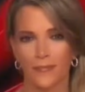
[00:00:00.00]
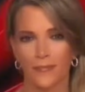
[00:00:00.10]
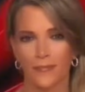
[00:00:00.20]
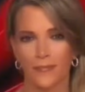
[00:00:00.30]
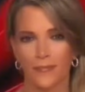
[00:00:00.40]

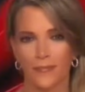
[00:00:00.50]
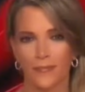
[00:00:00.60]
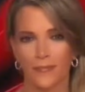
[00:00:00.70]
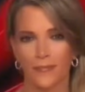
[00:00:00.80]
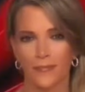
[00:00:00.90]

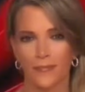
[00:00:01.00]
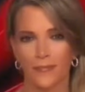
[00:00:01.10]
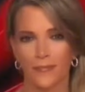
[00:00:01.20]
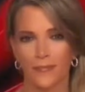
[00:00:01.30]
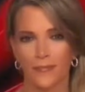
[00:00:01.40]

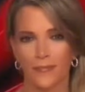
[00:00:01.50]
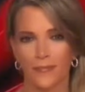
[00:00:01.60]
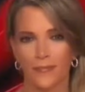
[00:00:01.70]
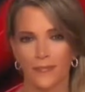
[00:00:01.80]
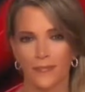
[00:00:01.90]

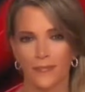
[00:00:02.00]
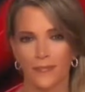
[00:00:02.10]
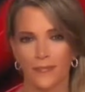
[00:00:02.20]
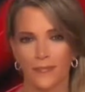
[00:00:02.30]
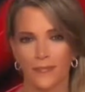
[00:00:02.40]

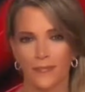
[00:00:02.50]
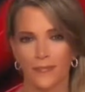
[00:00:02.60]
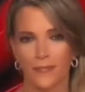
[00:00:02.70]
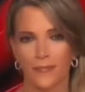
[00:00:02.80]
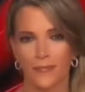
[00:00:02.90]

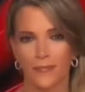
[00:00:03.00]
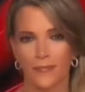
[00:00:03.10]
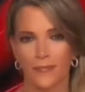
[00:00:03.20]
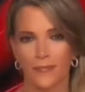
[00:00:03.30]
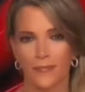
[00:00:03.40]

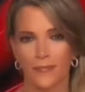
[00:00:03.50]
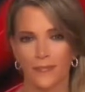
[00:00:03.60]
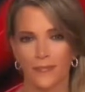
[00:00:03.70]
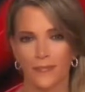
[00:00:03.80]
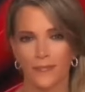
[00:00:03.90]

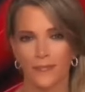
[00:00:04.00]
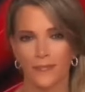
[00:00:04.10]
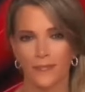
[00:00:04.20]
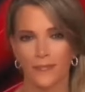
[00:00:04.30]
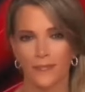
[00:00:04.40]

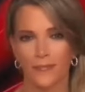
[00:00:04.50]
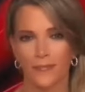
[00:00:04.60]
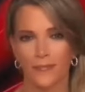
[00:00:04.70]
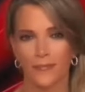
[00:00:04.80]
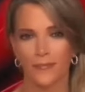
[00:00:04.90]

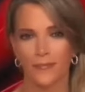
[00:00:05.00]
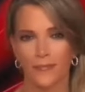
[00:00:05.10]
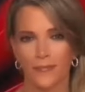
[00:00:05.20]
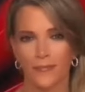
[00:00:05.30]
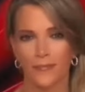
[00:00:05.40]

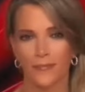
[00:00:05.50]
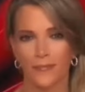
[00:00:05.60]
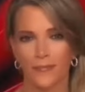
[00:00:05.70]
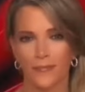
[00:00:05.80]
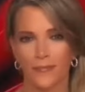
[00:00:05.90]
The person shown says nothing.